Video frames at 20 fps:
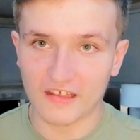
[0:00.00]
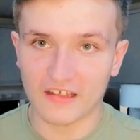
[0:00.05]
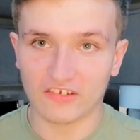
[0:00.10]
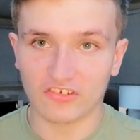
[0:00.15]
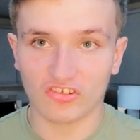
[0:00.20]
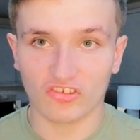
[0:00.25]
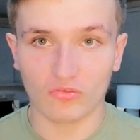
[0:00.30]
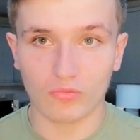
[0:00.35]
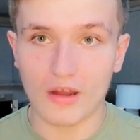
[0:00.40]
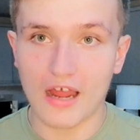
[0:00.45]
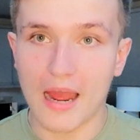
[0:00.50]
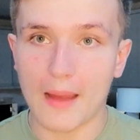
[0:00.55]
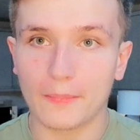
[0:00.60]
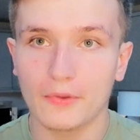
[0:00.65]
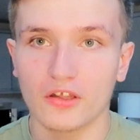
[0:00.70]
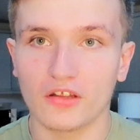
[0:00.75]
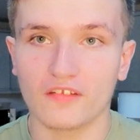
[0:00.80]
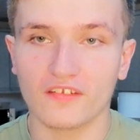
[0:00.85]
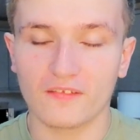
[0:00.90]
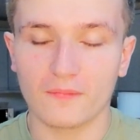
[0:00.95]
That's just what
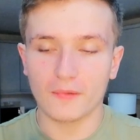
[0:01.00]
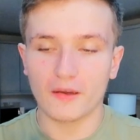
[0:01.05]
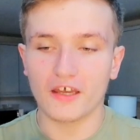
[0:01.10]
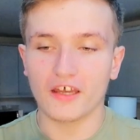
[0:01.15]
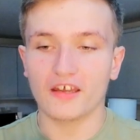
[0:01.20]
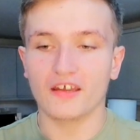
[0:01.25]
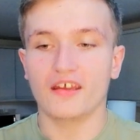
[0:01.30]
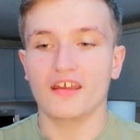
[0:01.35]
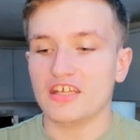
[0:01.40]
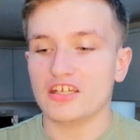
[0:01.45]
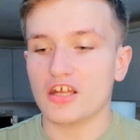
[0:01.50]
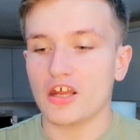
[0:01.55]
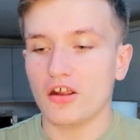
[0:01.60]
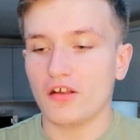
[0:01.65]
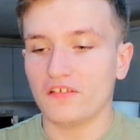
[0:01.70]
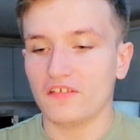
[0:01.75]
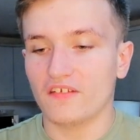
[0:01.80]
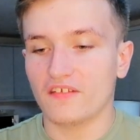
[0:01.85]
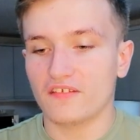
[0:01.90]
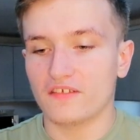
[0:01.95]
happens. But he
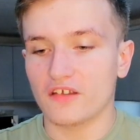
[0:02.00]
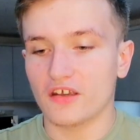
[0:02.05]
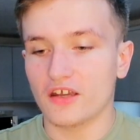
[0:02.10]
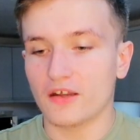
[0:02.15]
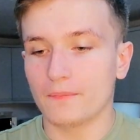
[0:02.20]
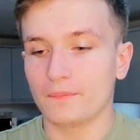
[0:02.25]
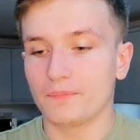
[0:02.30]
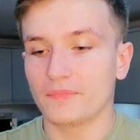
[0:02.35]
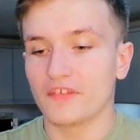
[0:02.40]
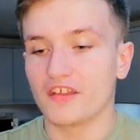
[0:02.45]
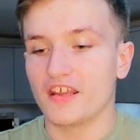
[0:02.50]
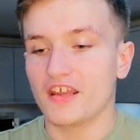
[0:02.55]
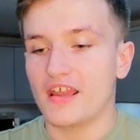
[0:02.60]
noticed them.